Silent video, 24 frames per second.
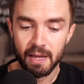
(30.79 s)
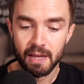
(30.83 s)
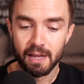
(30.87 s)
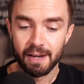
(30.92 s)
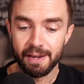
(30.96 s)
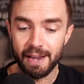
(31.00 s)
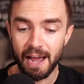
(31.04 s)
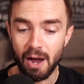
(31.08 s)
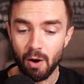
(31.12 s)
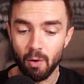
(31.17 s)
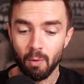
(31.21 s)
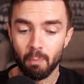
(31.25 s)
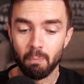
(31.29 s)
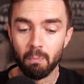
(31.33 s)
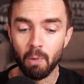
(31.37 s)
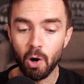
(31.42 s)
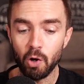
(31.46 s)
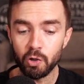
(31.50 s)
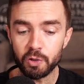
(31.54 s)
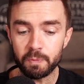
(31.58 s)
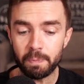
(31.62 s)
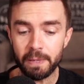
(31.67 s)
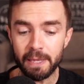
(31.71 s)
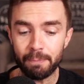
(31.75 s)
Now,
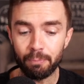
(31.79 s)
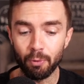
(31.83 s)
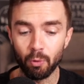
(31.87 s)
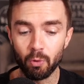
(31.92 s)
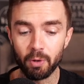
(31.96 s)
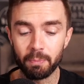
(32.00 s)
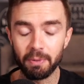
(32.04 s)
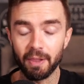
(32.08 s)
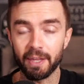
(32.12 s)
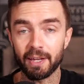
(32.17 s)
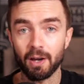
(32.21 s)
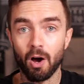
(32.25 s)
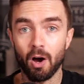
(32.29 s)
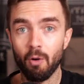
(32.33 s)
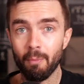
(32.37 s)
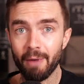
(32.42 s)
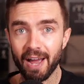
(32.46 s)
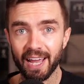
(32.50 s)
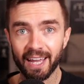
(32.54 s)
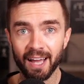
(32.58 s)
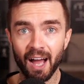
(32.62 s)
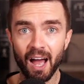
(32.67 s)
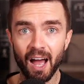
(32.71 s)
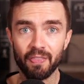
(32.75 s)
most people would be like, oh my
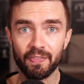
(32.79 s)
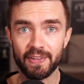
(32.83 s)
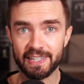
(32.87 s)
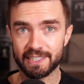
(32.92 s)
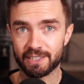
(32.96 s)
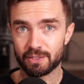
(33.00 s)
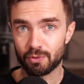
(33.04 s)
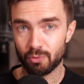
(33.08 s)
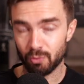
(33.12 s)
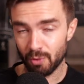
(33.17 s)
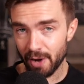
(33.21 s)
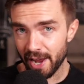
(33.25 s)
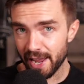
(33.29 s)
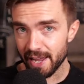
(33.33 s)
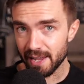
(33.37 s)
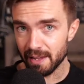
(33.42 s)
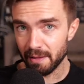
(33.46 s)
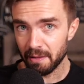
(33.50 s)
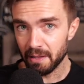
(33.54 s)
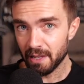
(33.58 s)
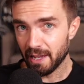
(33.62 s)
God, that's great.